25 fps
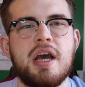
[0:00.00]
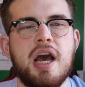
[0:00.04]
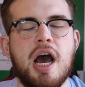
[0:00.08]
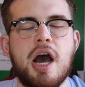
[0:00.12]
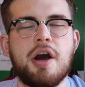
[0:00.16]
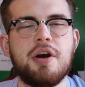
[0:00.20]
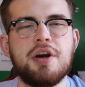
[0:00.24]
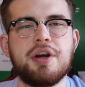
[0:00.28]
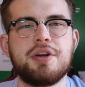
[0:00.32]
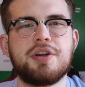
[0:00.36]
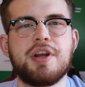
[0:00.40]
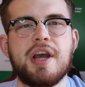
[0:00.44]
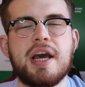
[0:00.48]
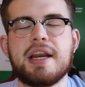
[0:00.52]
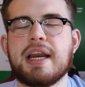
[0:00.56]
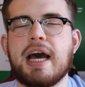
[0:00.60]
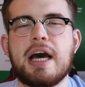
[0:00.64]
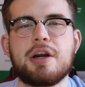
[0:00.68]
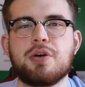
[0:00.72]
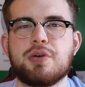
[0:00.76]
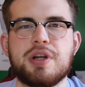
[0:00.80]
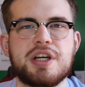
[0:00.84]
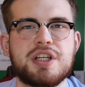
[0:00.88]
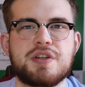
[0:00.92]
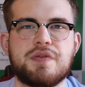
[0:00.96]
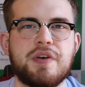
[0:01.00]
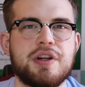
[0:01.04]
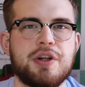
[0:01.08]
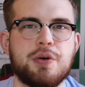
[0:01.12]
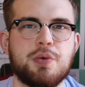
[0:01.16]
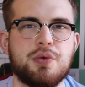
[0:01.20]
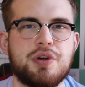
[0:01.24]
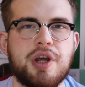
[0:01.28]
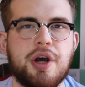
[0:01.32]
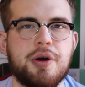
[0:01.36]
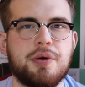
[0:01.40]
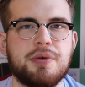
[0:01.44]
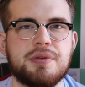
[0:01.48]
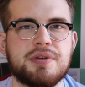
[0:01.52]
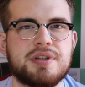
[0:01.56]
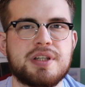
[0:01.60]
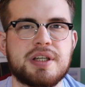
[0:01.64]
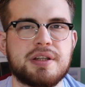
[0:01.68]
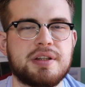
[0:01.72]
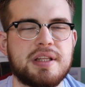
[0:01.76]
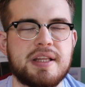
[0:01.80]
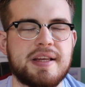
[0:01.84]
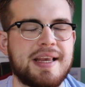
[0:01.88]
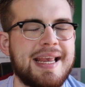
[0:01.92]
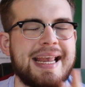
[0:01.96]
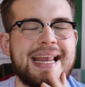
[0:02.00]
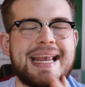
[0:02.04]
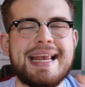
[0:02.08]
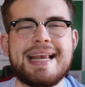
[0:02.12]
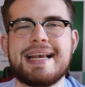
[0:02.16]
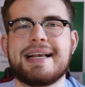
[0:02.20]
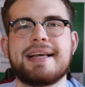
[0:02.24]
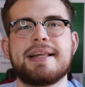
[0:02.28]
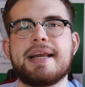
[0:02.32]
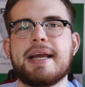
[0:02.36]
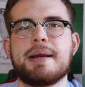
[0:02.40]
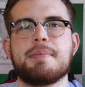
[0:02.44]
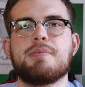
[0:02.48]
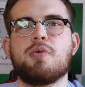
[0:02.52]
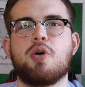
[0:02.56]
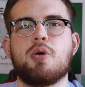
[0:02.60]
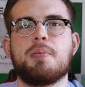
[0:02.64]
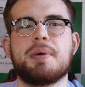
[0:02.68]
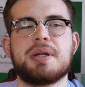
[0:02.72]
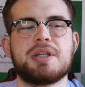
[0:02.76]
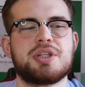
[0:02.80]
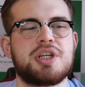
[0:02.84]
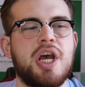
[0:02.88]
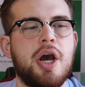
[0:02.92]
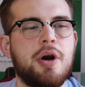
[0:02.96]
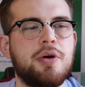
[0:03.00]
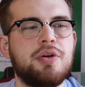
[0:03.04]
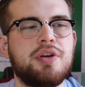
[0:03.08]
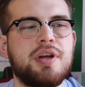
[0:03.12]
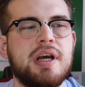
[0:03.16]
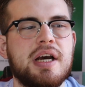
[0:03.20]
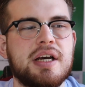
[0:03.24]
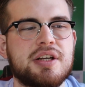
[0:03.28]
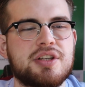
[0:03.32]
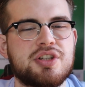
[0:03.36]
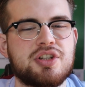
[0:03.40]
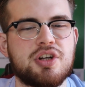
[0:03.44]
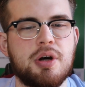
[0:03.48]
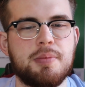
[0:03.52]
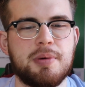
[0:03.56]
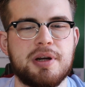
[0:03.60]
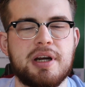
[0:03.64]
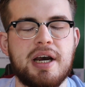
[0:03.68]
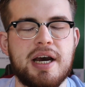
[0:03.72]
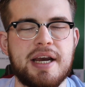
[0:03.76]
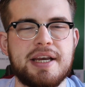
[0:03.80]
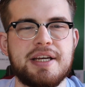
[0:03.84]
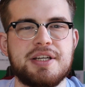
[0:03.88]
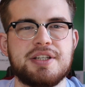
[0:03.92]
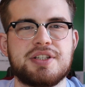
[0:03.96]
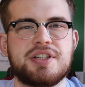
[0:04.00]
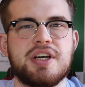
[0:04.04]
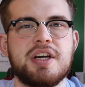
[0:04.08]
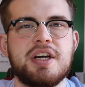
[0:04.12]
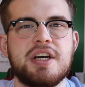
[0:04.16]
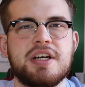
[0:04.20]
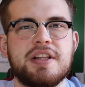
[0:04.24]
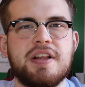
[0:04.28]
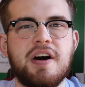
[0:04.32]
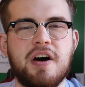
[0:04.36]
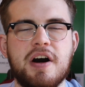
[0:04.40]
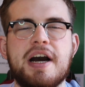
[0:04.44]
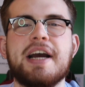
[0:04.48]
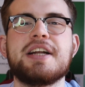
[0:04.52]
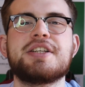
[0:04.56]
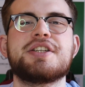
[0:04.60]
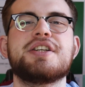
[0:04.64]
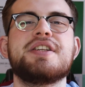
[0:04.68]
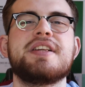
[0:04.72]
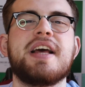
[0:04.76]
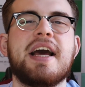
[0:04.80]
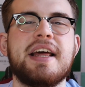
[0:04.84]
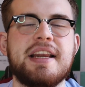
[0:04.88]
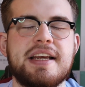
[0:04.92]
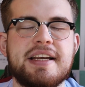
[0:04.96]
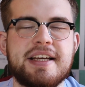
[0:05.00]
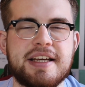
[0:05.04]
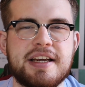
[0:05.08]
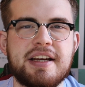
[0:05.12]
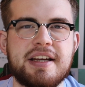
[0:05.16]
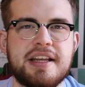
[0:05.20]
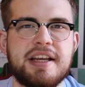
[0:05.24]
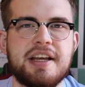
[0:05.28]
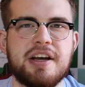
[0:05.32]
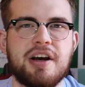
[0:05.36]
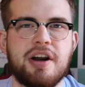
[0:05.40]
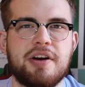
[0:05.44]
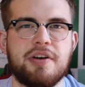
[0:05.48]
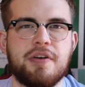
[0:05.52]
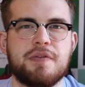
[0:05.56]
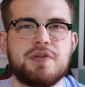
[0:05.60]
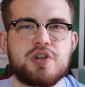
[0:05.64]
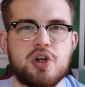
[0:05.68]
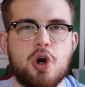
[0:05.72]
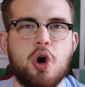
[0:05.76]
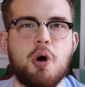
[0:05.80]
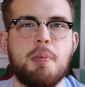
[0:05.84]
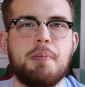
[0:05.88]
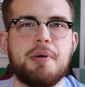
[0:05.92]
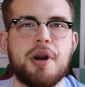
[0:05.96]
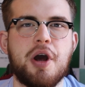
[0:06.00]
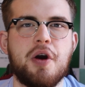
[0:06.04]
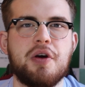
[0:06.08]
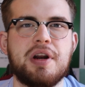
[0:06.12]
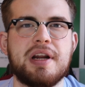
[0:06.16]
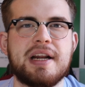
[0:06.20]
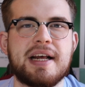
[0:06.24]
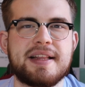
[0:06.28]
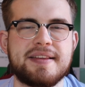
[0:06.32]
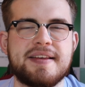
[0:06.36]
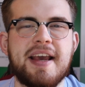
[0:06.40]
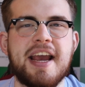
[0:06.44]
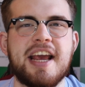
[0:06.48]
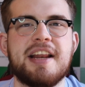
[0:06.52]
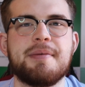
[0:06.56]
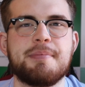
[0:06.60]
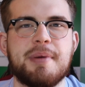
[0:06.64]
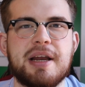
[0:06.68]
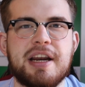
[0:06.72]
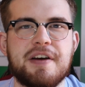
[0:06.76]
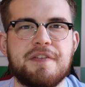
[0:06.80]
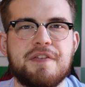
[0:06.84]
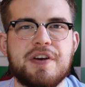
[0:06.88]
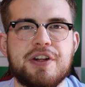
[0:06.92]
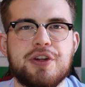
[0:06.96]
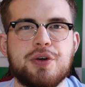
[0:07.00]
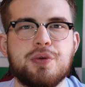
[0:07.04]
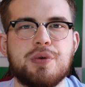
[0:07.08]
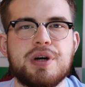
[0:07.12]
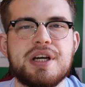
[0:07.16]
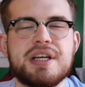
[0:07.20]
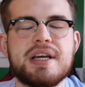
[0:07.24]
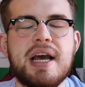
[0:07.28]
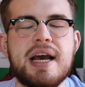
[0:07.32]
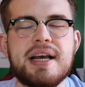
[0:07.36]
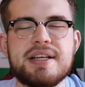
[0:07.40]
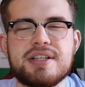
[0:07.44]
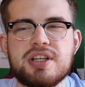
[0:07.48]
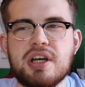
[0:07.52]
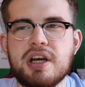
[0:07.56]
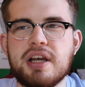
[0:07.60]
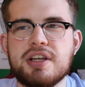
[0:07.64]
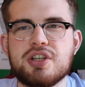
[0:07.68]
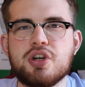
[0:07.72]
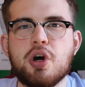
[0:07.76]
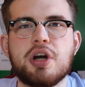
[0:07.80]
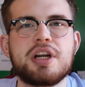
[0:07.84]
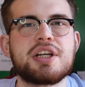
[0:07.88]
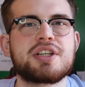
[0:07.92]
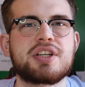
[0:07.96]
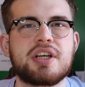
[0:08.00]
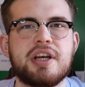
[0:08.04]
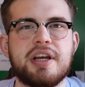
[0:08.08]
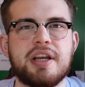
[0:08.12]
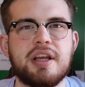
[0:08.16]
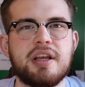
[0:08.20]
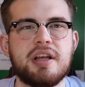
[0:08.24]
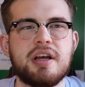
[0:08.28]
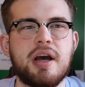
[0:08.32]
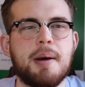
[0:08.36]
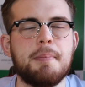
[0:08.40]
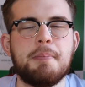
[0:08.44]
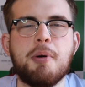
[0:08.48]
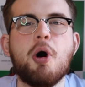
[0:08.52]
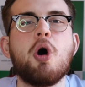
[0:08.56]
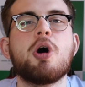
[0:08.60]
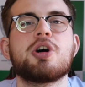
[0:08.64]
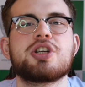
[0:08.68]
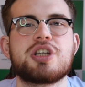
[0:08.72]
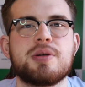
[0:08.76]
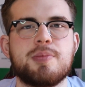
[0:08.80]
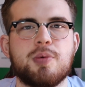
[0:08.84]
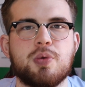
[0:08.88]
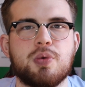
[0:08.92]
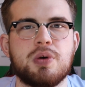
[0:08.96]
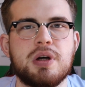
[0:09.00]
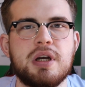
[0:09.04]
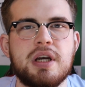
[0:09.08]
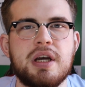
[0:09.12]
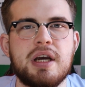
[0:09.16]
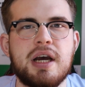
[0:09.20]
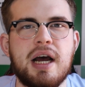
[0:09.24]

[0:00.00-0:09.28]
How do I narrow this video down to 8 great moments? How do you summarise the legendary career of Scott Brown in a 10-minute video? It's honestly impossible.